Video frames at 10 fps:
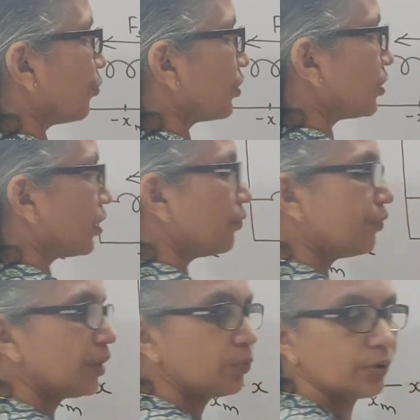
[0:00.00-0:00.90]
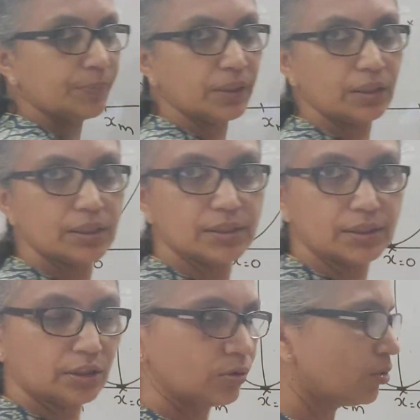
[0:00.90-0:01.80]
of return V will be
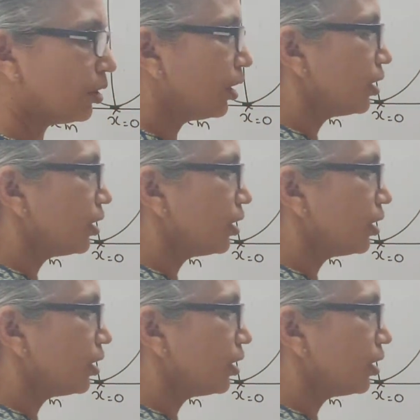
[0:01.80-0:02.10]
0.